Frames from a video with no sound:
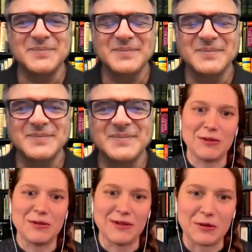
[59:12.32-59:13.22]

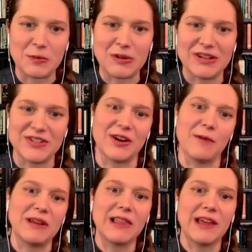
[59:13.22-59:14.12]
Absolutely. It was a pleasure. And
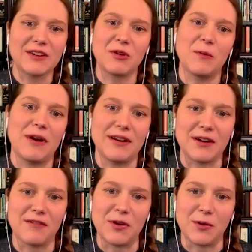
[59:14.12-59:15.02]
we'd like to remind
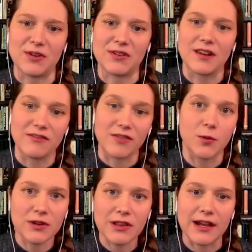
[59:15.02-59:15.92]
our viewers that if you
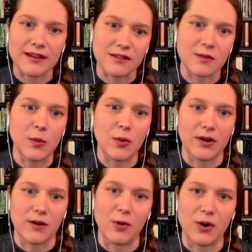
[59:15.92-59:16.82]
would like to support
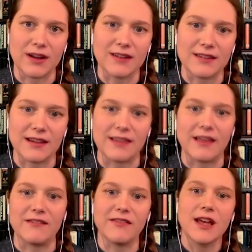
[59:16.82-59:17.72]
our work at CN
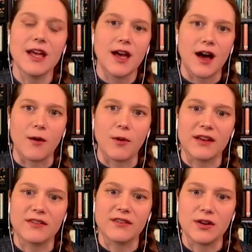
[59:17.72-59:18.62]
Live, we
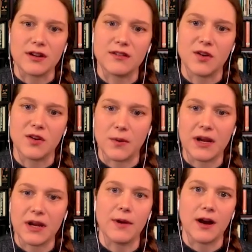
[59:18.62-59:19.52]
ask you to consider
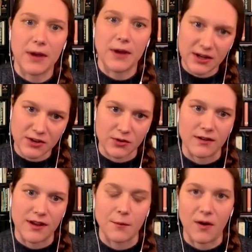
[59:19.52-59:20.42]
becoming our
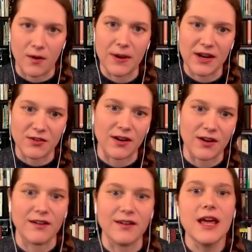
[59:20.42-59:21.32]
patron on
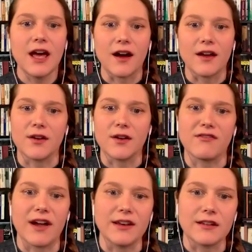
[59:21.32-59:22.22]
Patreon. You can
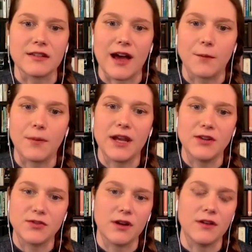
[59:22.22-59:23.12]
find us at
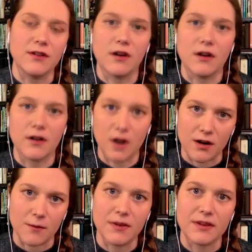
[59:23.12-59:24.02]

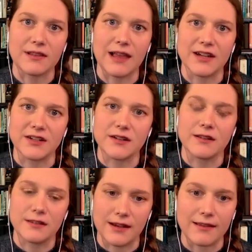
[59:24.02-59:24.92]

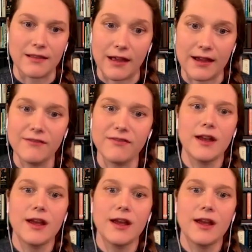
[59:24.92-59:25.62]
patreon.com/CNLive.